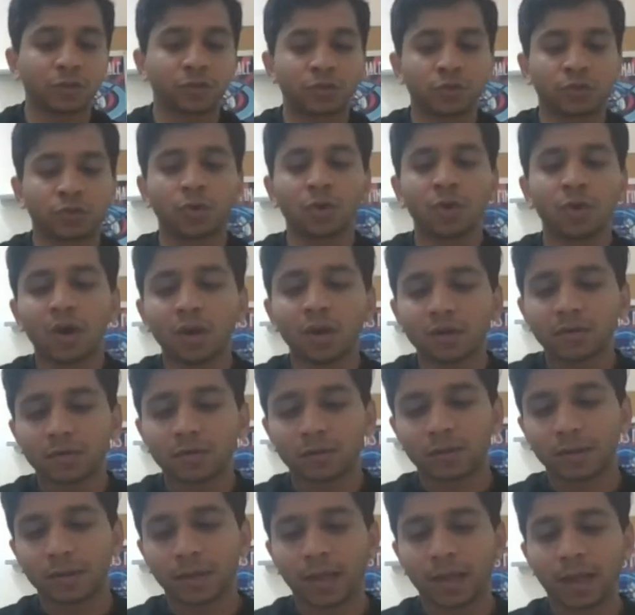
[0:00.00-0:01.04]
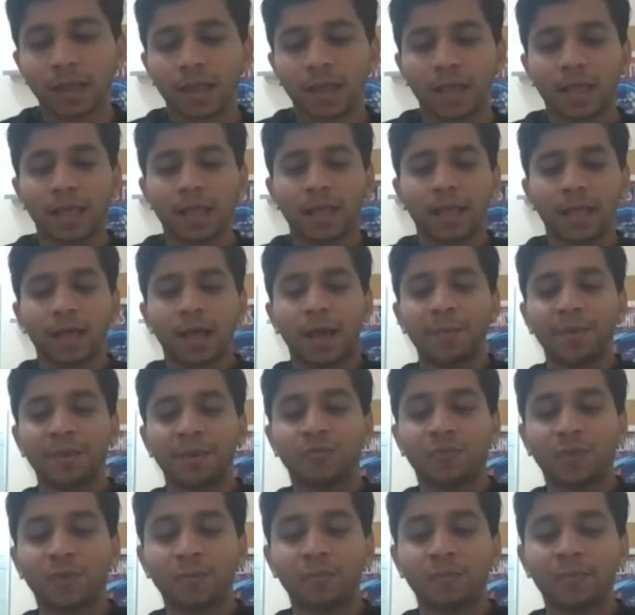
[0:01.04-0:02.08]
do not i
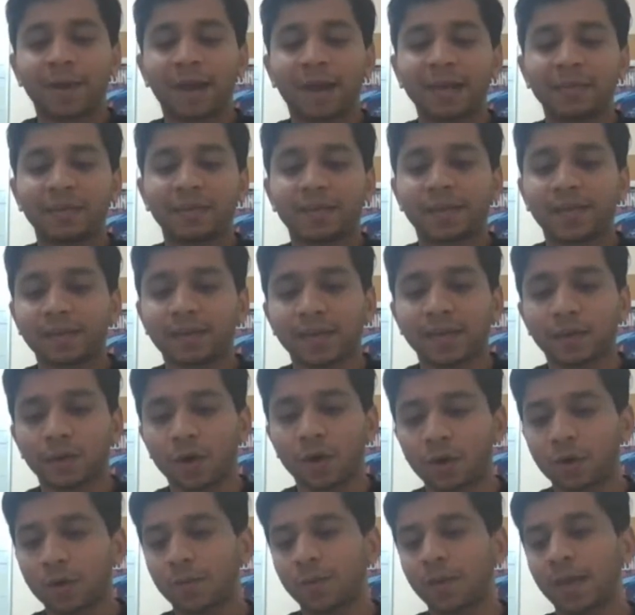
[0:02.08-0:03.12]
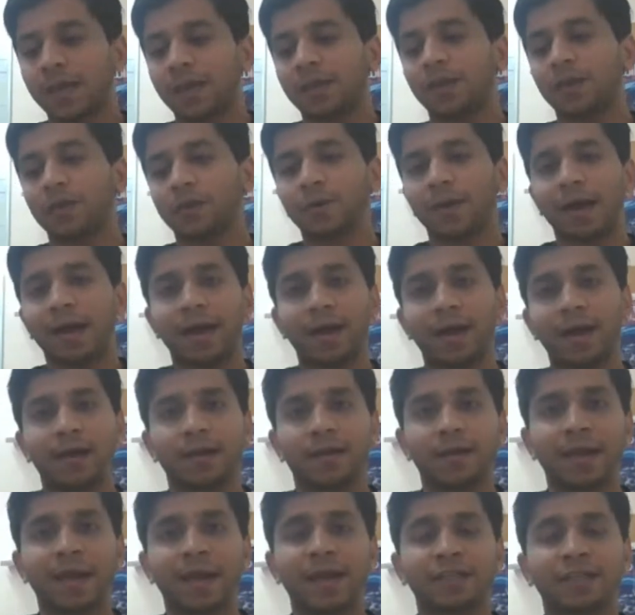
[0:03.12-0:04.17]
mean one might think that oh like you know
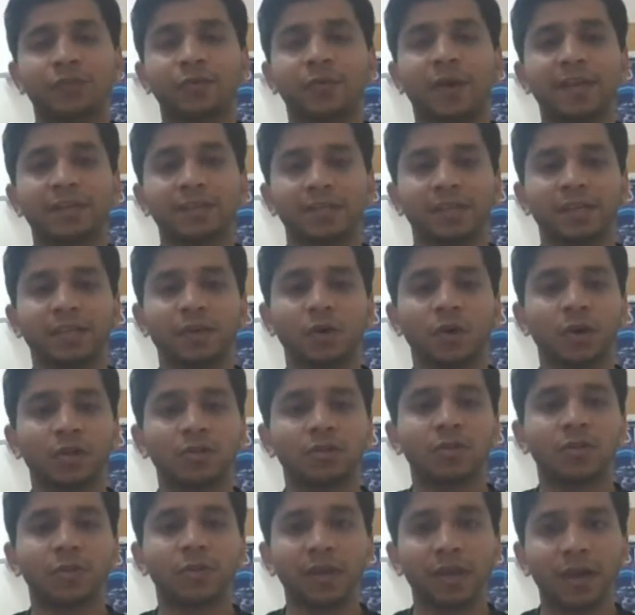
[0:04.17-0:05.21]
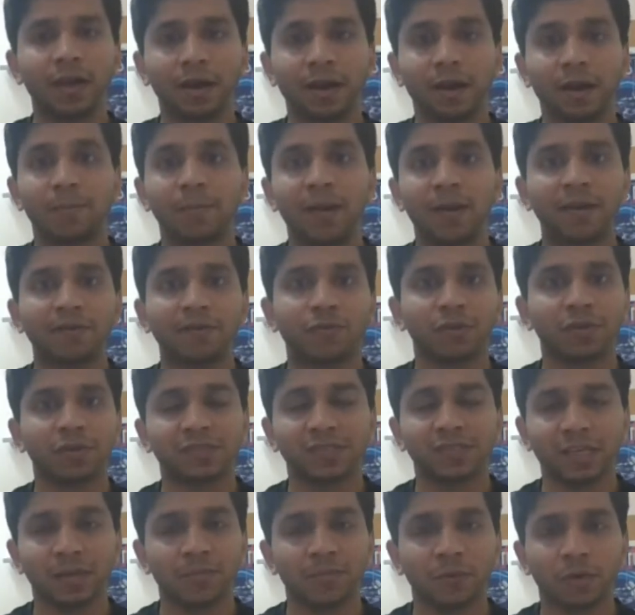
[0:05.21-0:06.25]
xyz all three are applying for the
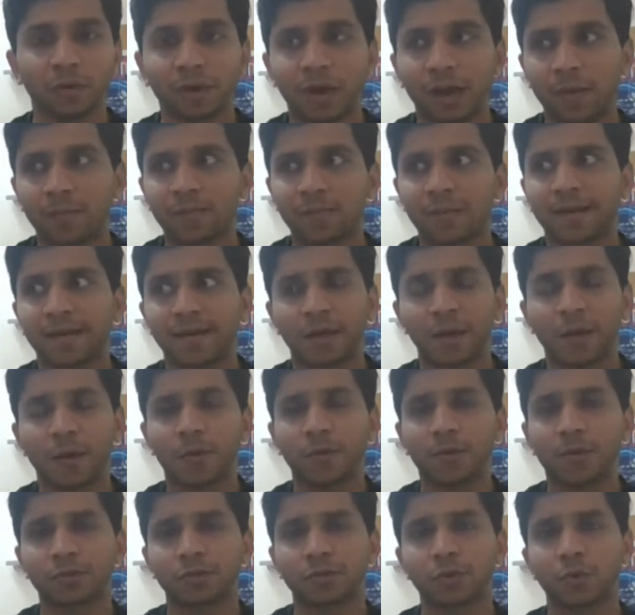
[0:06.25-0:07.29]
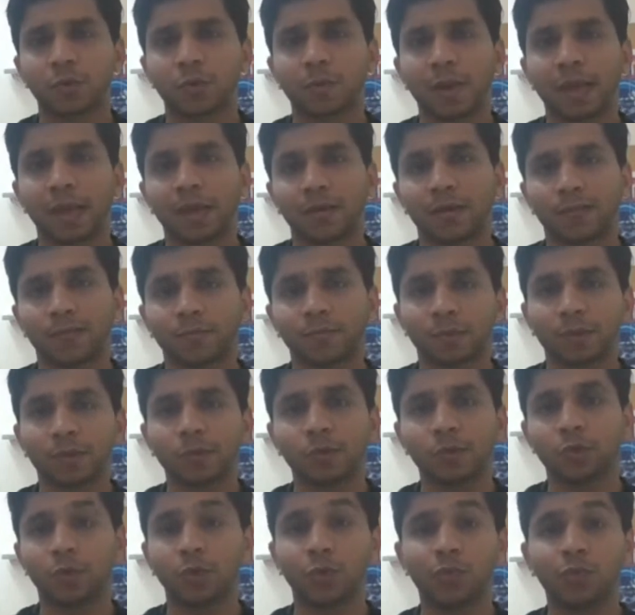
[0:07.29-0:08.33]
same program that so like
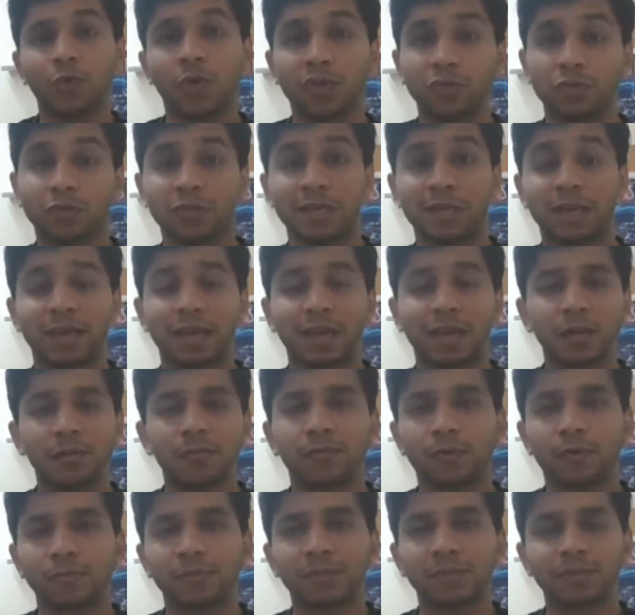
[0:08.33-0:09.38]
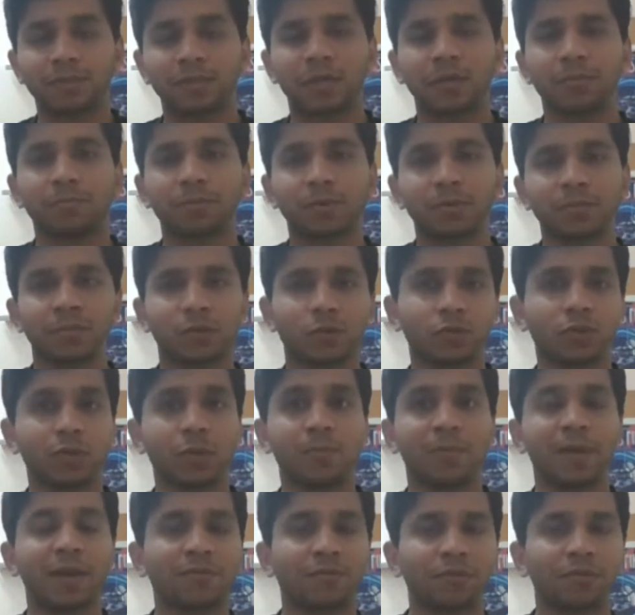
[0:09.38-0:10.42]
do you want to take help from the same person who's
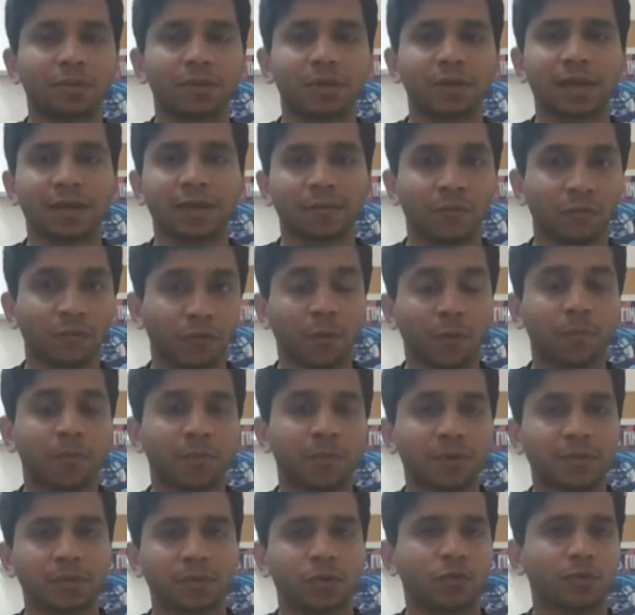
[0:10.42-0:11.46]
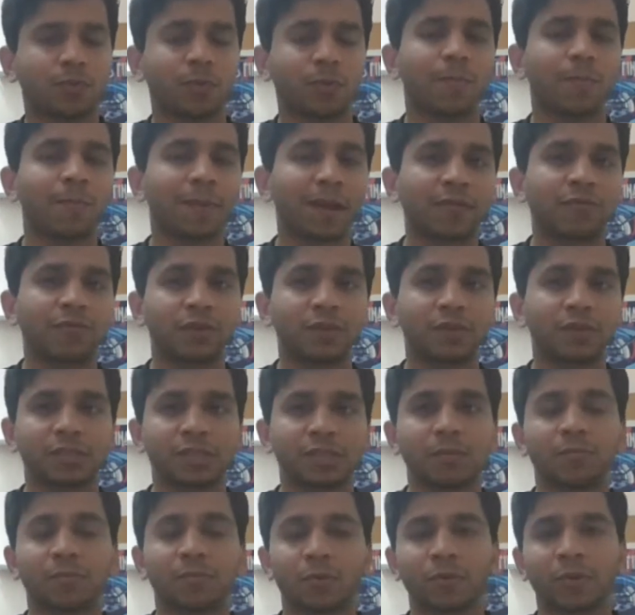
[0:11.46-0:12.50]
applying for the like from a person who's applying for the
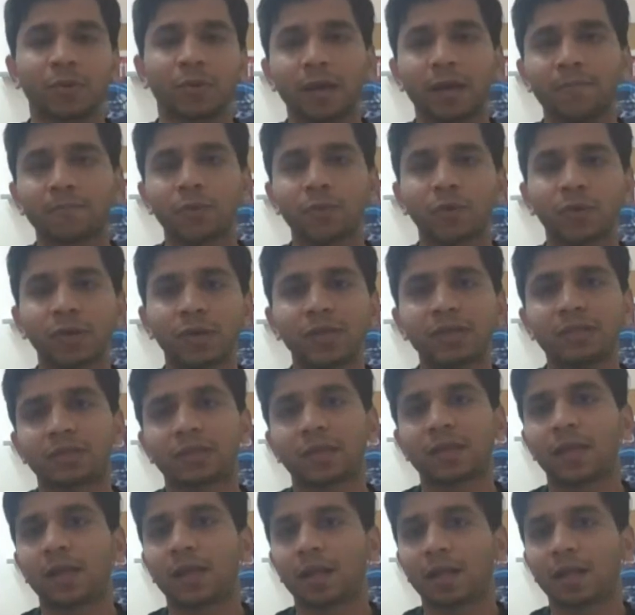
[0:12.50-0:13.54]
same program more or less